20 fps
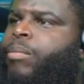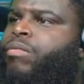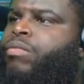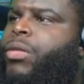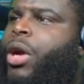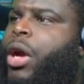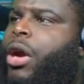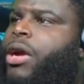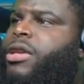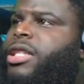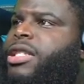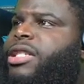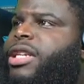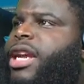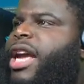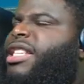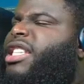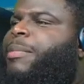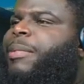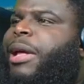There is a
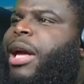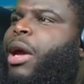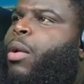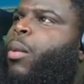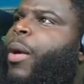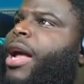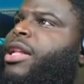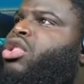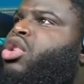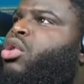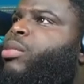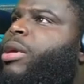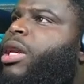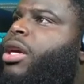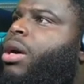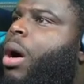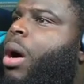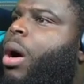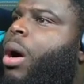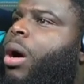chance. He played way too many
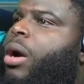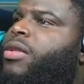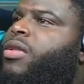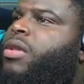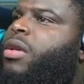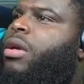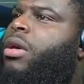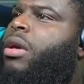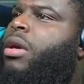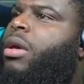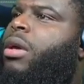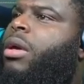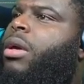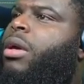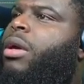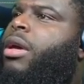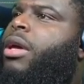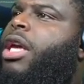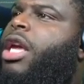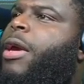cards.
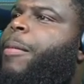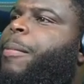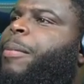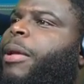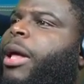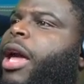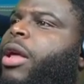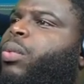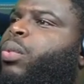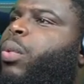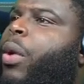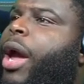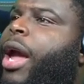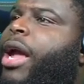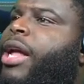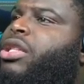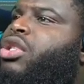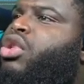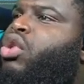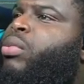He played
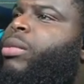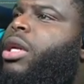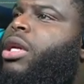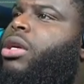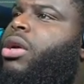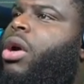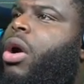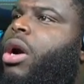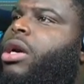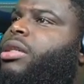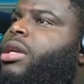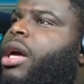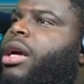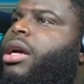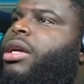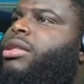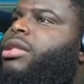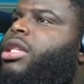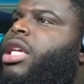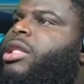way too many cards.
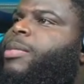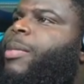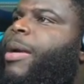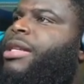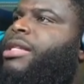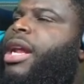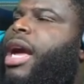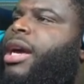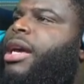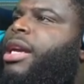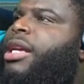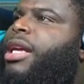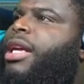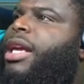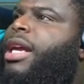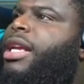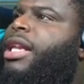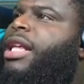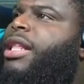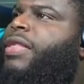Sunspot's not gonna get
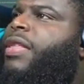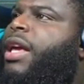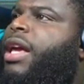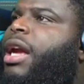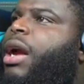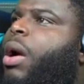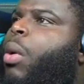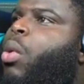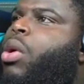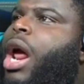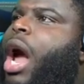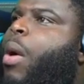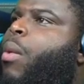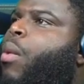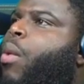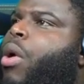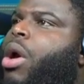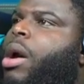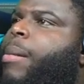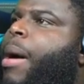anything. We're not
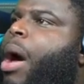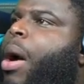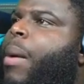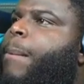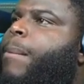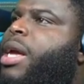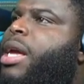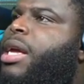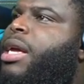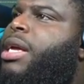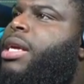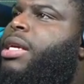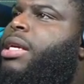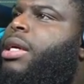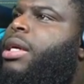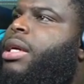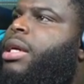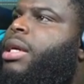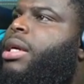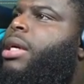worrying about mid.
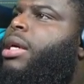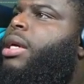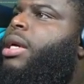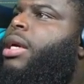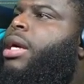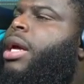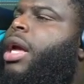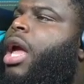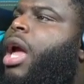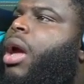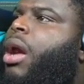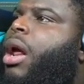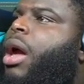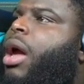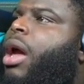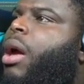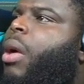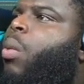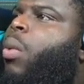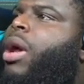And,
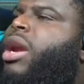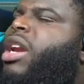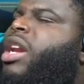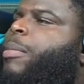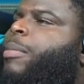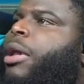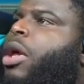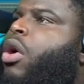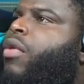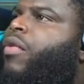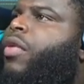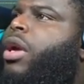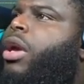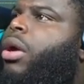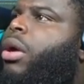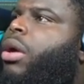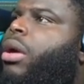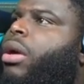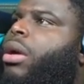and what did he play over here?